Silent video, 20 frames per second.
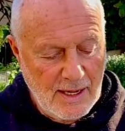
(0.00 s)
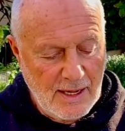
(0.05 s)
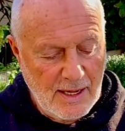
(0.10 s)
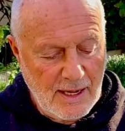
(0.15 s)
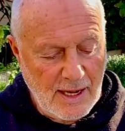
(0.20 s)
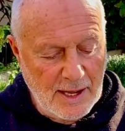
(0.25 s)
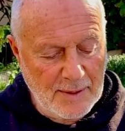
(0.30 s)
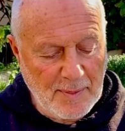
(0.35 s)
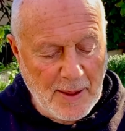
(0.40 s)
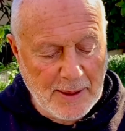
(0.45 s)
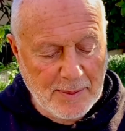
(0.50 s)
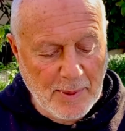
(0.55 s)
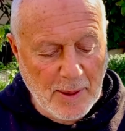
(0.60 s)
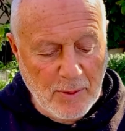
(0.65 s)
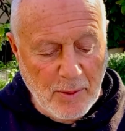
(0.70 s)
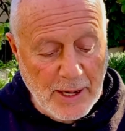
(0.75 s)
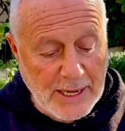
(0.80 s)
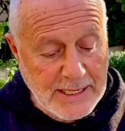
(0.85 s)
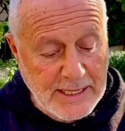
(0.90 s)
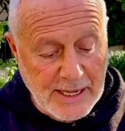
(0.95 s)
I'd make my
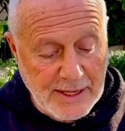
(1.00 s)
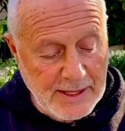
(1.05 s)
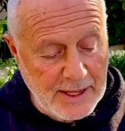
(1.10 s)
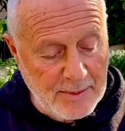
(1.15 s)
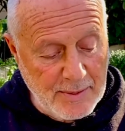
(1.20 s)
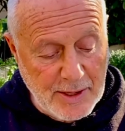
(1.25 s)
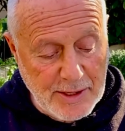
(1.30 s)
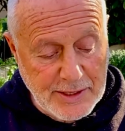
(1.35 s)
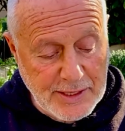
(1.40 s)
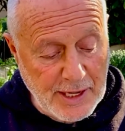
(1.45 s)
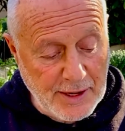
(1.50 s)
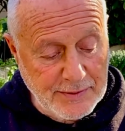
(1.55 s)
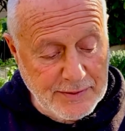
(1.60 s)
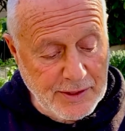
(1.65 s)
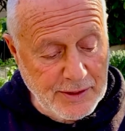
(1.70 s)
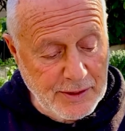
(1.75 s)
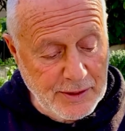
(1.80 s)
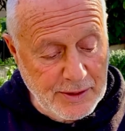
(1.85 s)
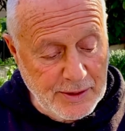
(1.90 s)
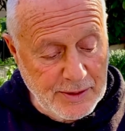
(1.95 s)
way down there most
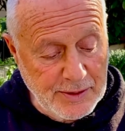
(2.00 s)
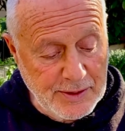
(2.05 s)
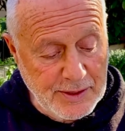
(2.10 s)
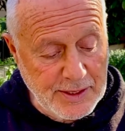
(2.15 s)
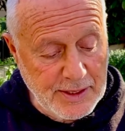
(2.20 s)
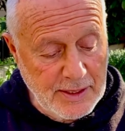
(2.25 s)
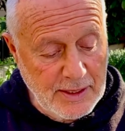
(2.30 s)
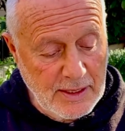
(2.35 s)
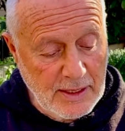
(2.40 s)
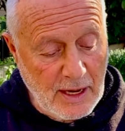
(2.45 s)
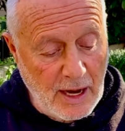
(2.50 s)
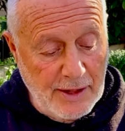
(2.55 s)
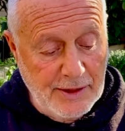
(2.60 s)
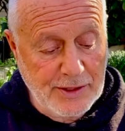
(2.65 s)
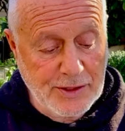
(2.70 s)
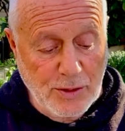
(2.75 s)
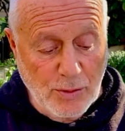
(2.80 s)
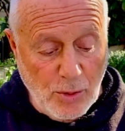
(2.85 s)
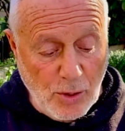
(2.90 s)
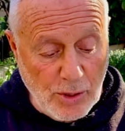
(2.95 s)
afternoons, either to
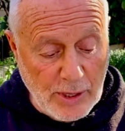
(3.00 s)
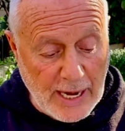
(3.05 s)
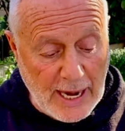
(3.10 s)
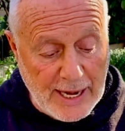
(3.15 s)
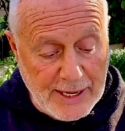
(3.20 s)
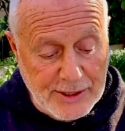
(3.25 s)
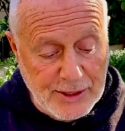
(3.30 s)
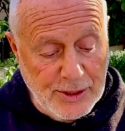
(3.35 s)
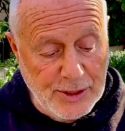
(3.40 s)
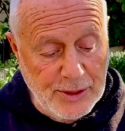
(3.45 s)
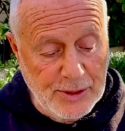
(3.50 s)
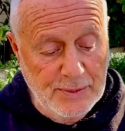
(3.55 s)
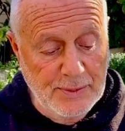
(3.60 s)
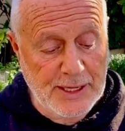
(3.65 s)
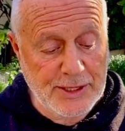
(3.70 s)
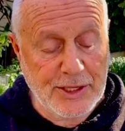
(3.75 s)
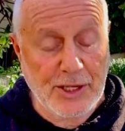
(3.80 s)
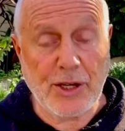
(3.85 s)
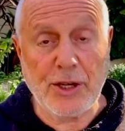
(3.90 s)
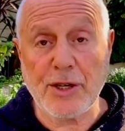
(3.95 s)
walk Argo, my
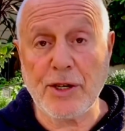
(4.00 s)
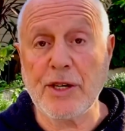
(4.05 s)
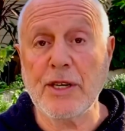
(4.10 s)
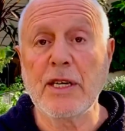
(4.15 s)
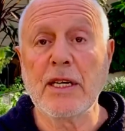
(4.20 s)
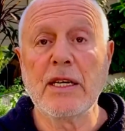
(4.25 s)
dog,